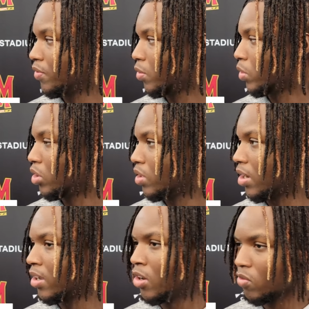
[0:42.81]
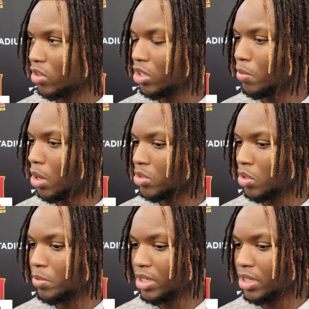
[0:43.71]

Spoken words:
and we knew that running the ball was going to